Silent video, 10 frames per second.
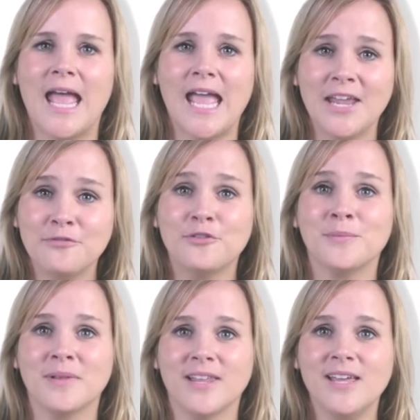
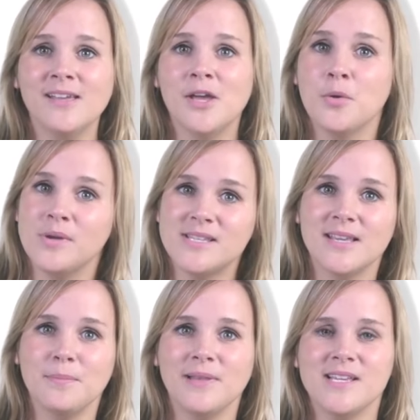Informally, we
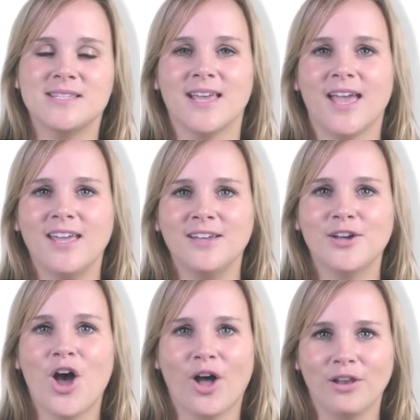simply say
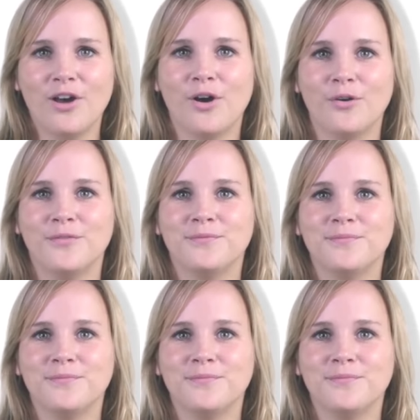hallo.